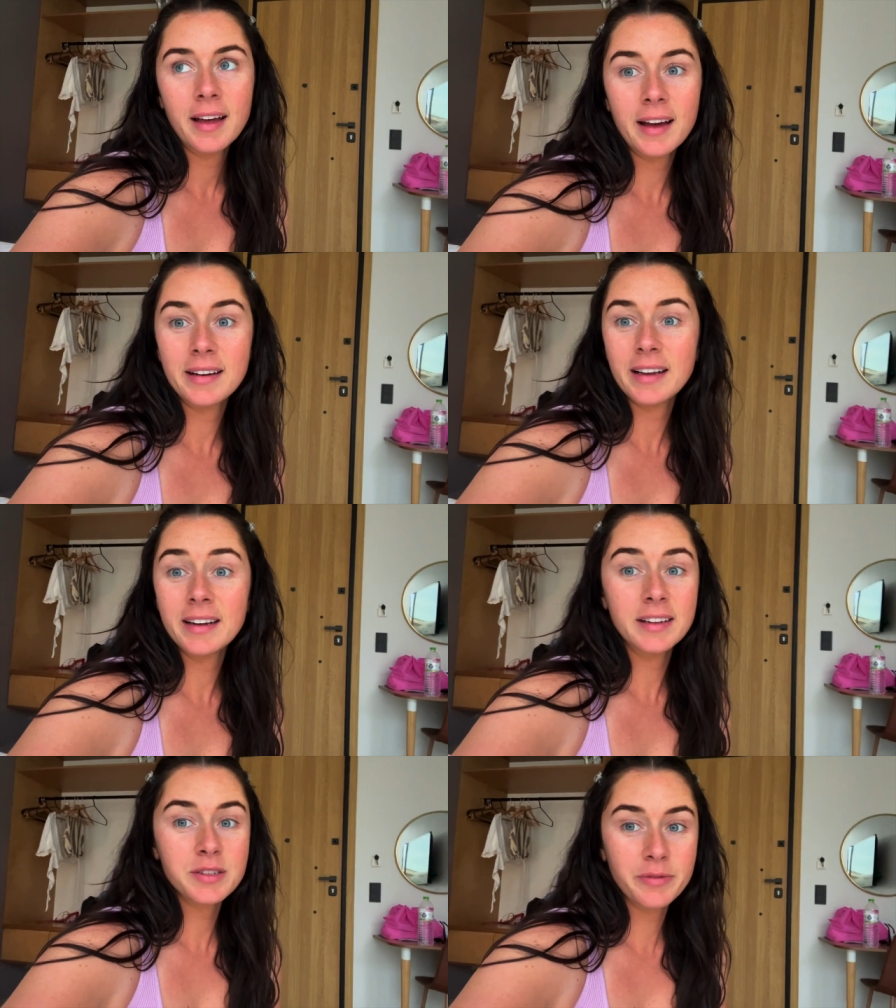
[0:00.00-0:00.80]
and it
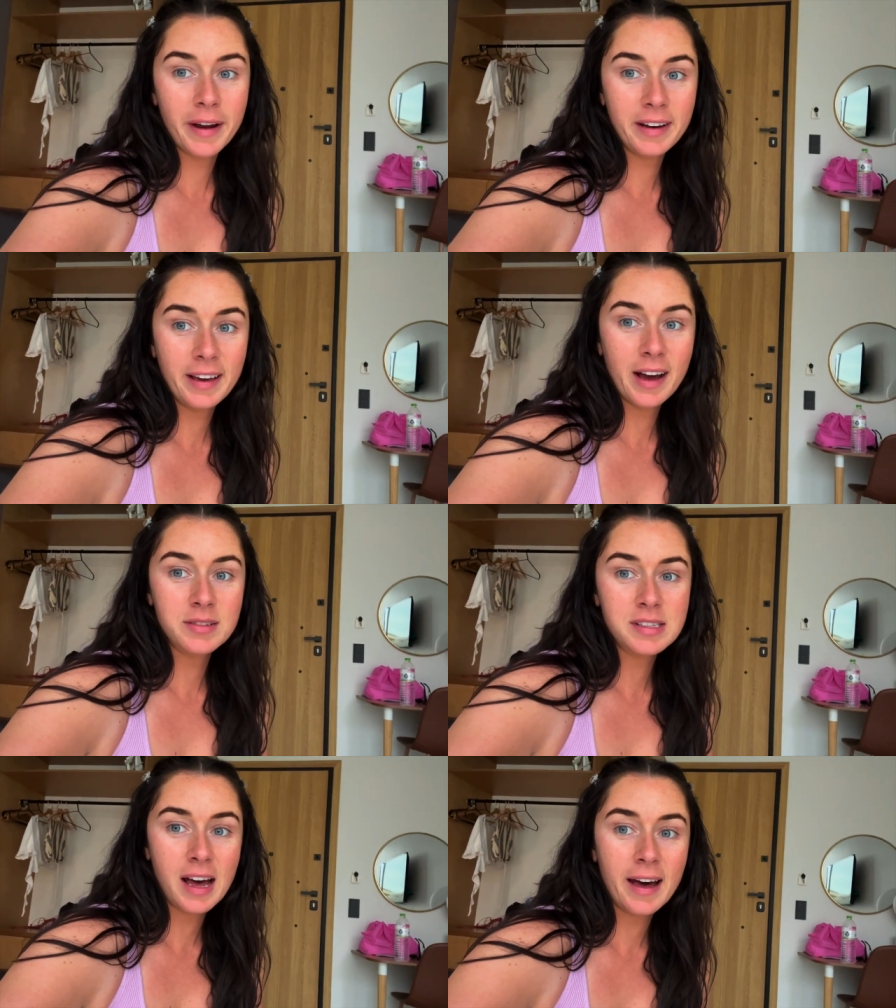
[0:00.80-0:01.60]
is raining
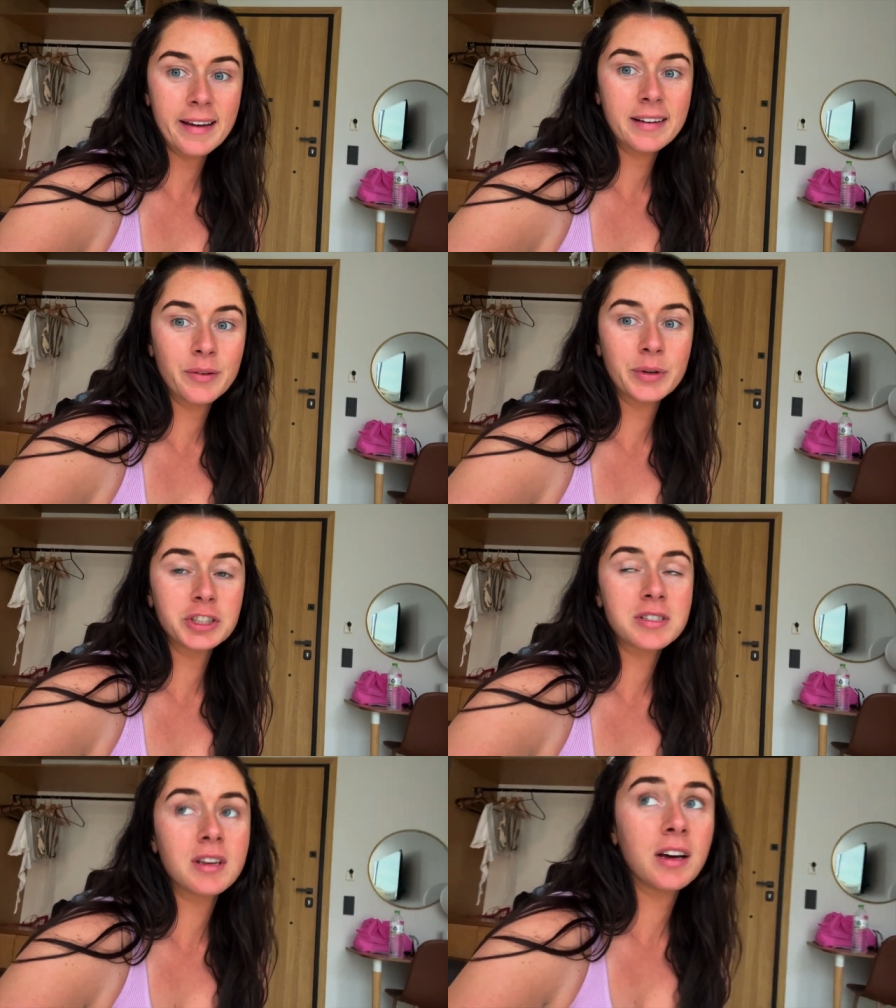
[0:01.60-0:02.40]
outside, which
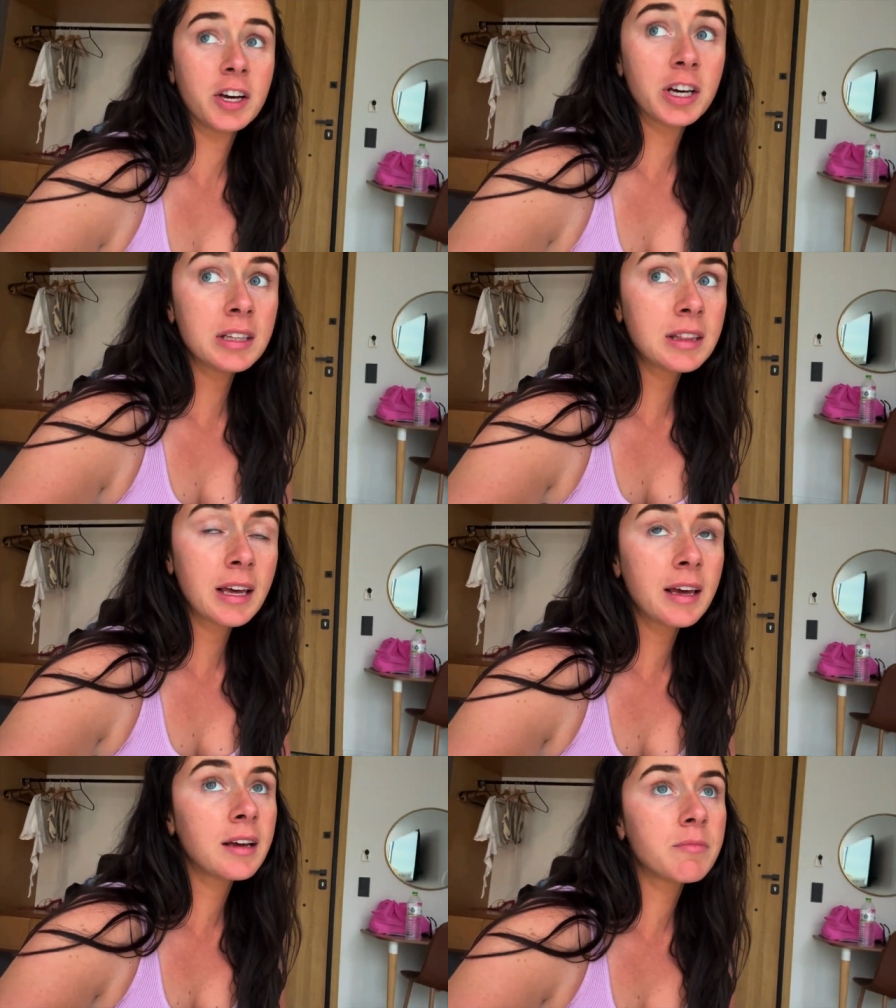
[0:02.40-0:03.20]
is a good
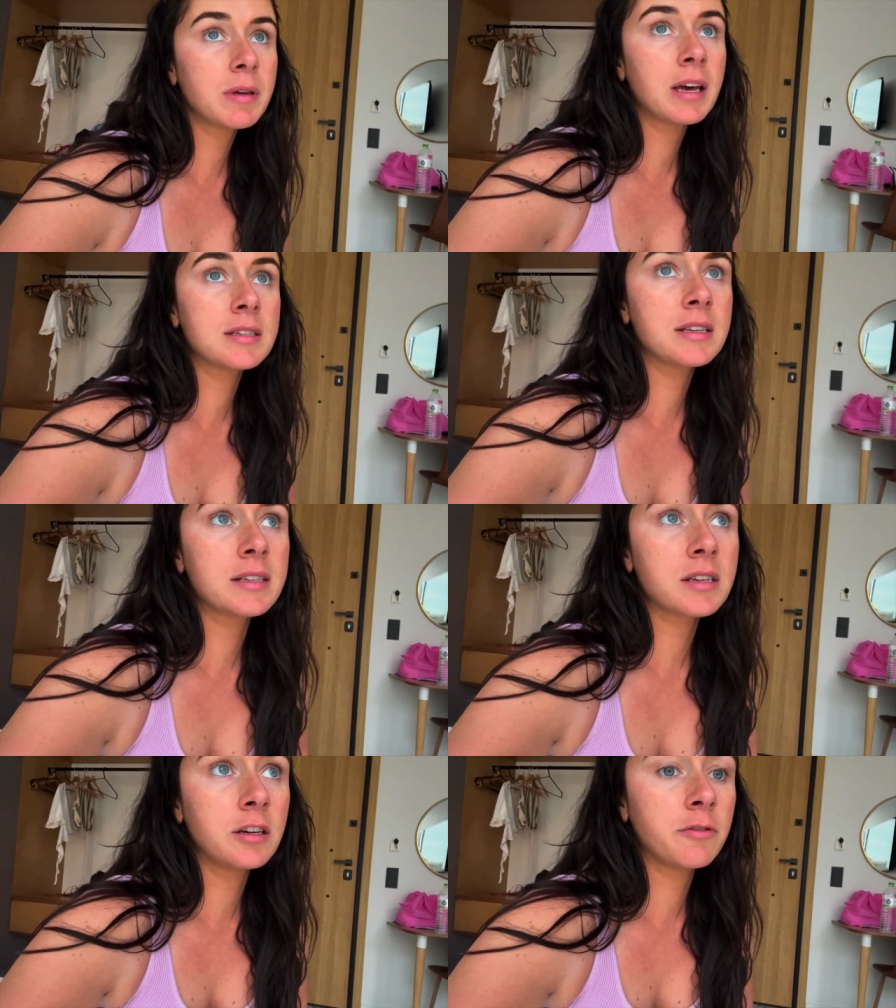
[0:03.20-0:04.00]
thing because
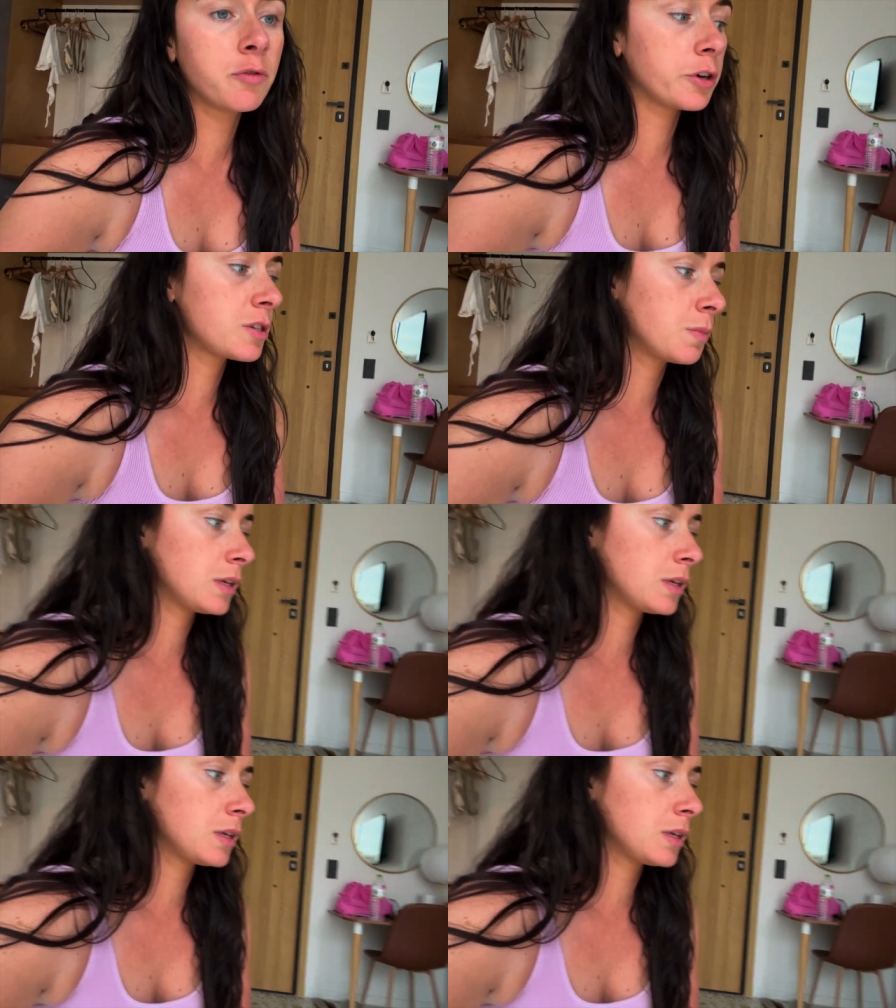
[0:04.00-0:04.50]
that's gonna force me